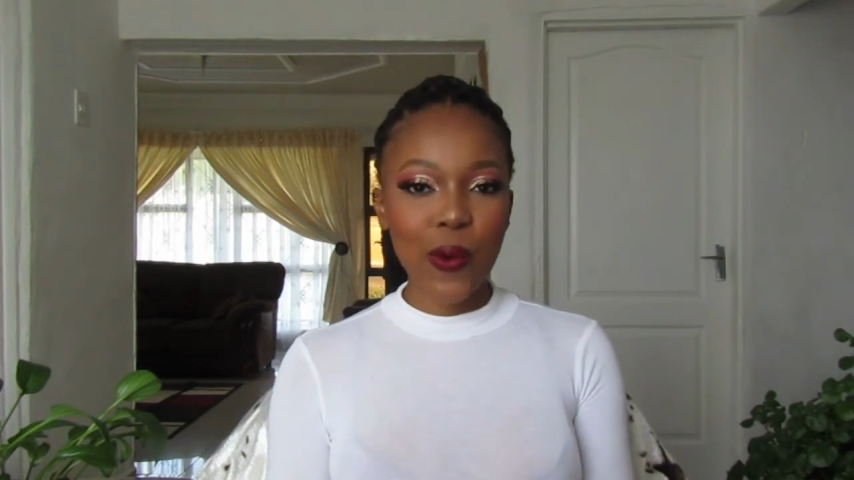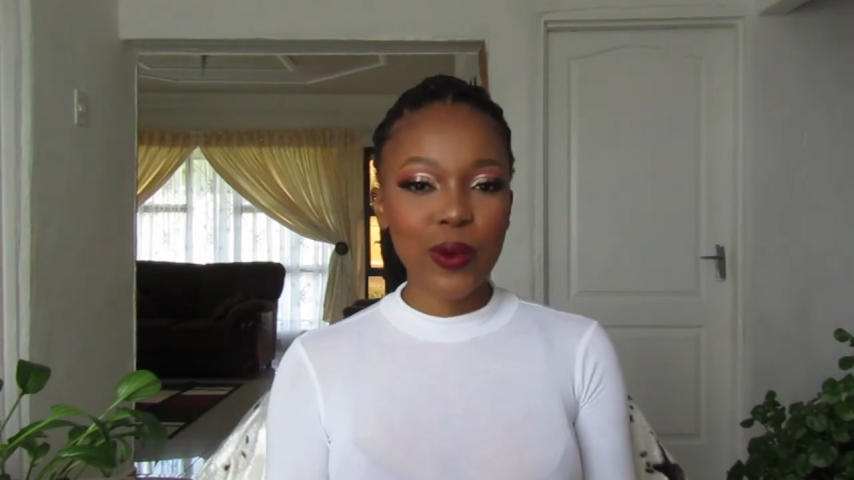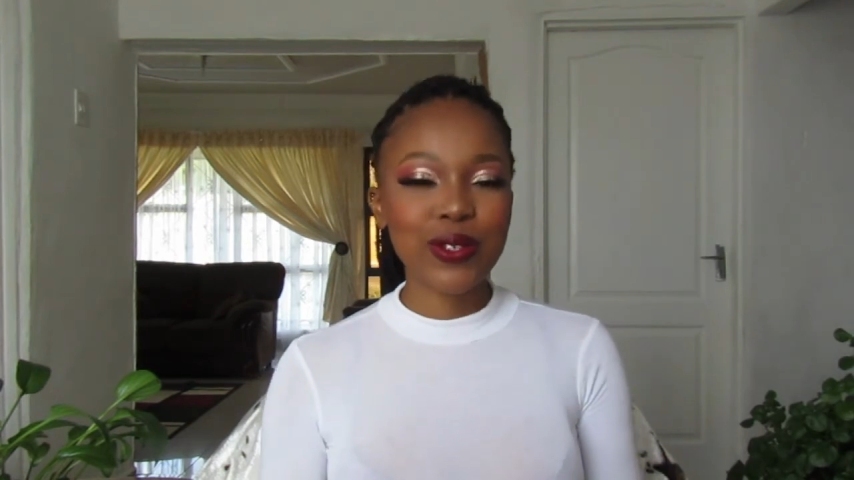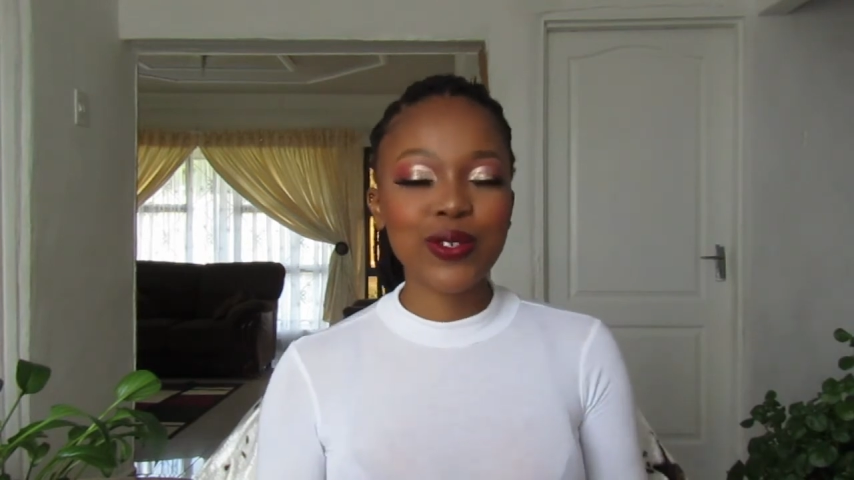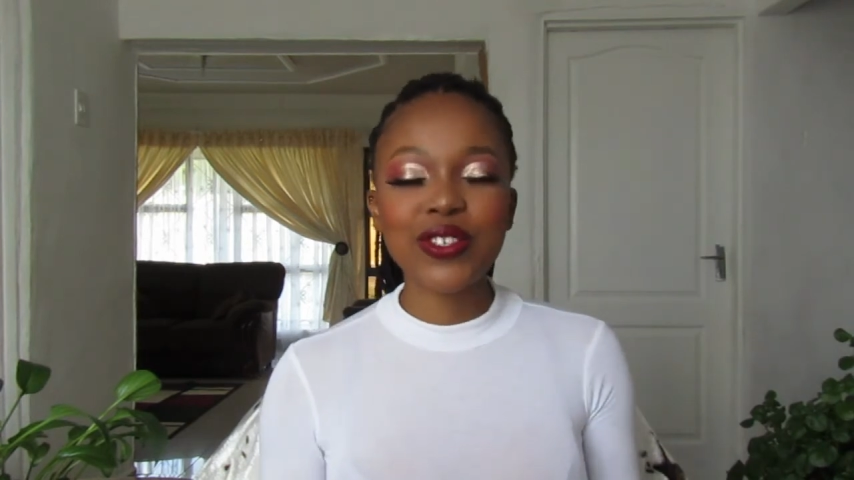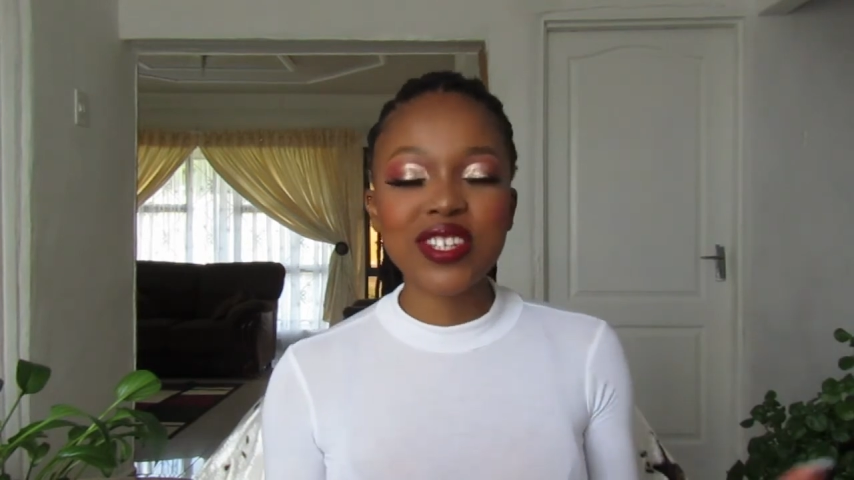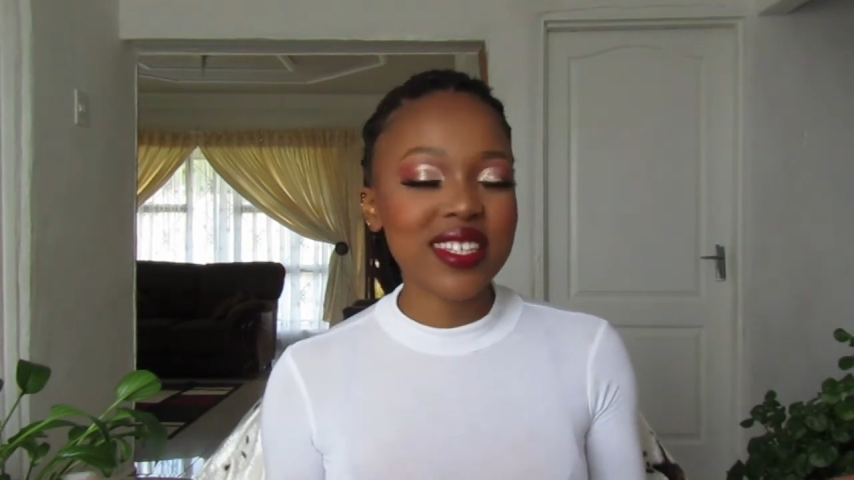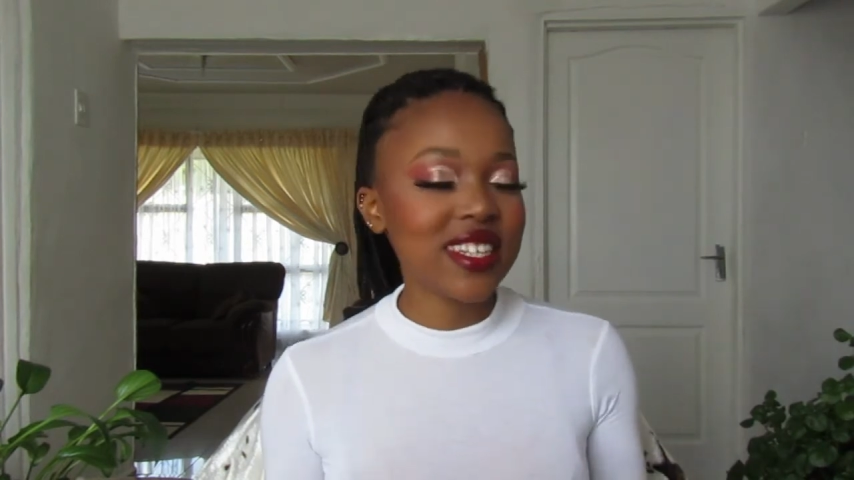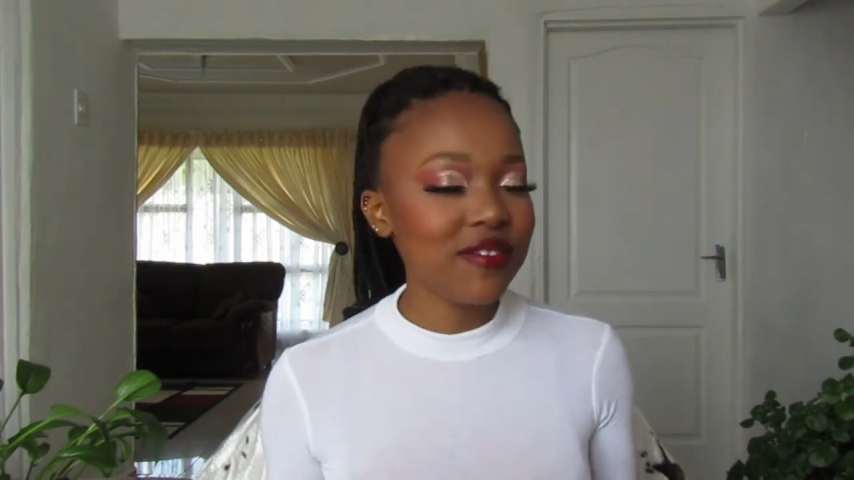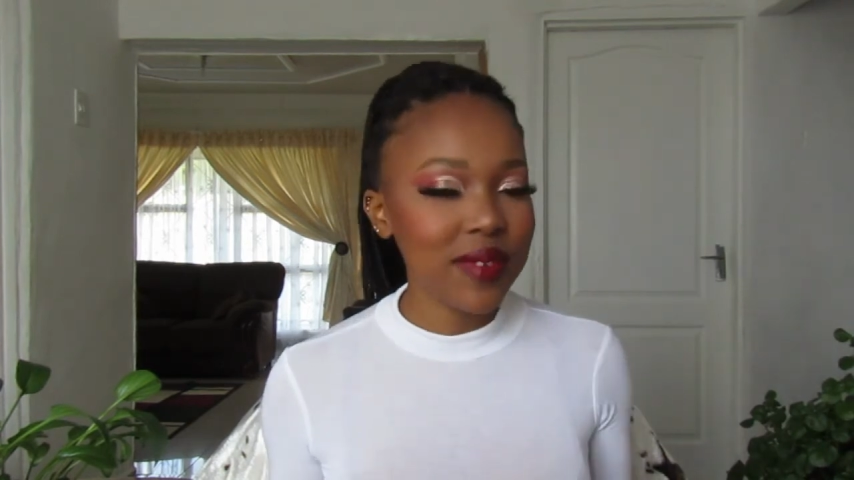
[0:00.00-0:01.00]
or to
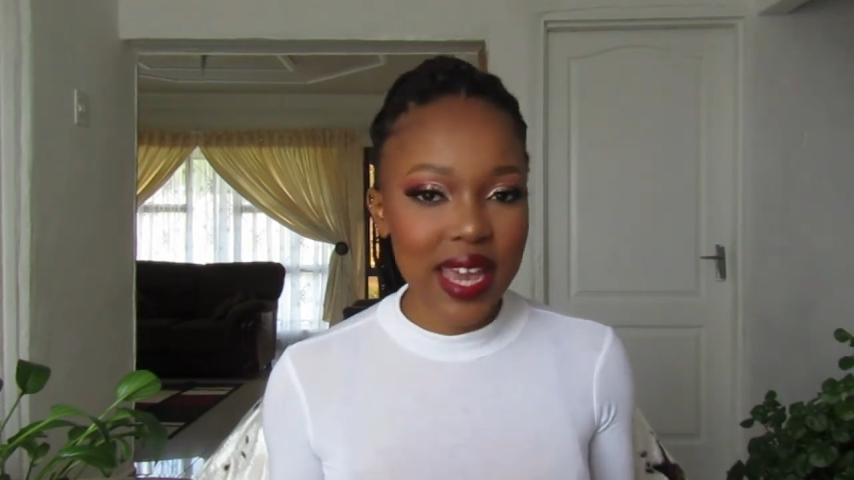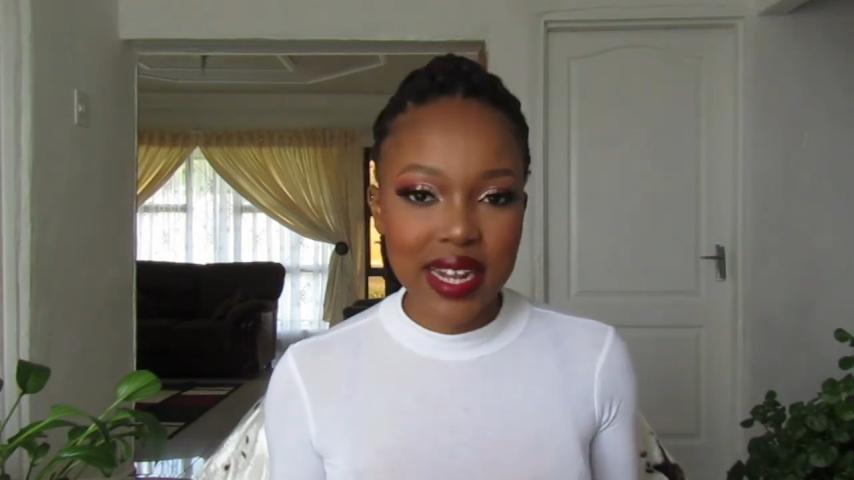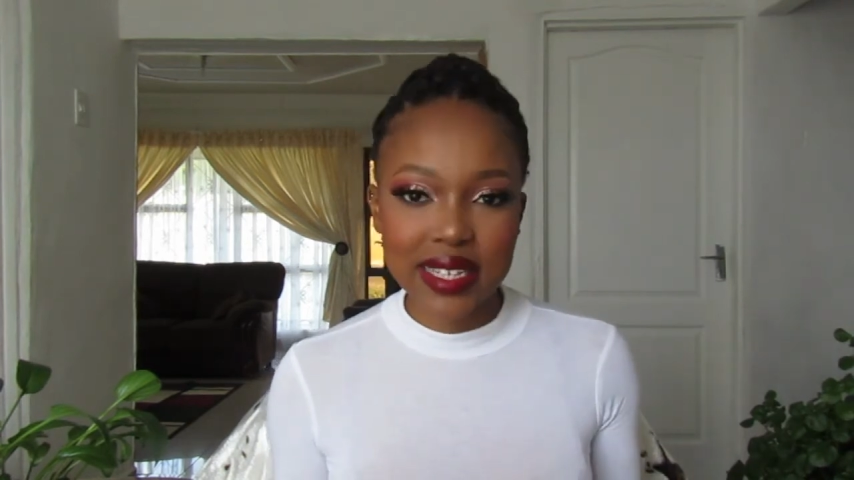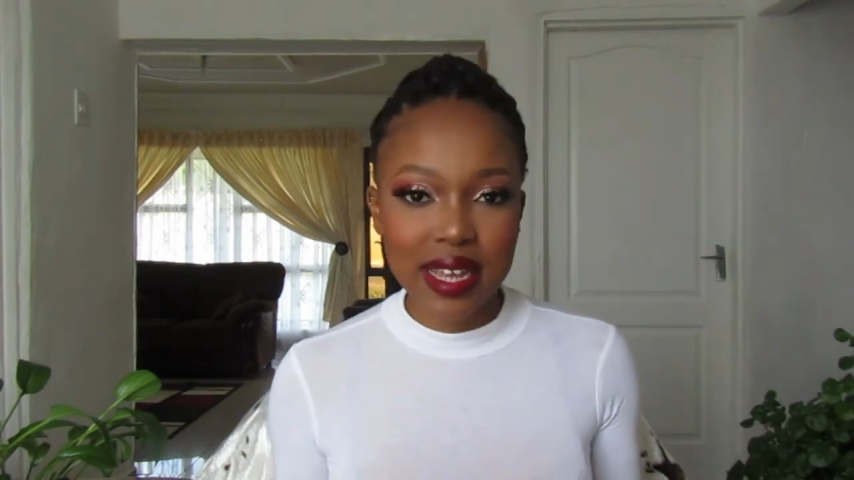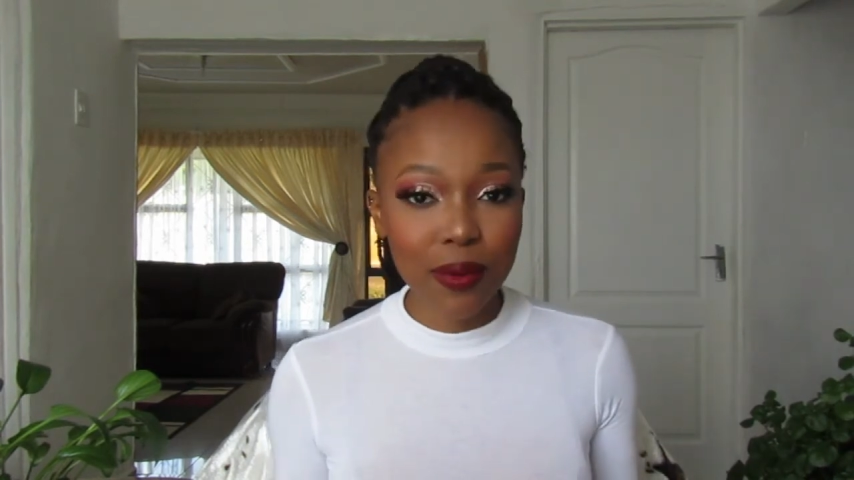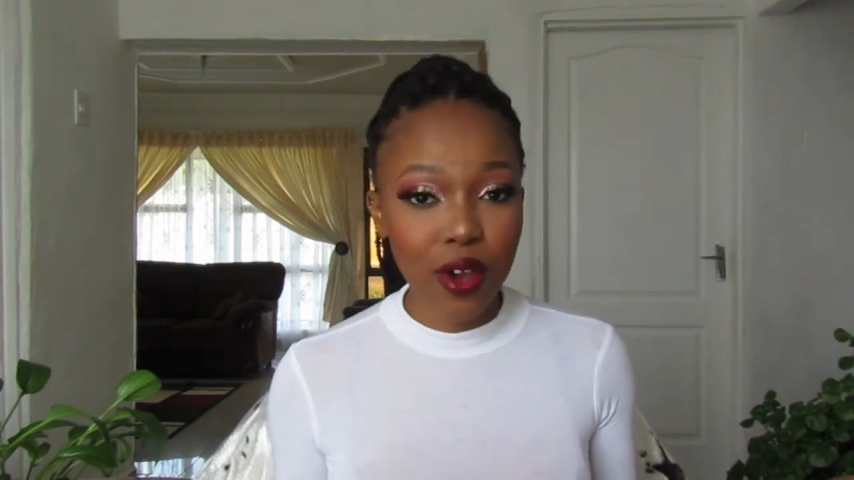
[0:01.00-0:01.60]
just leave me any type of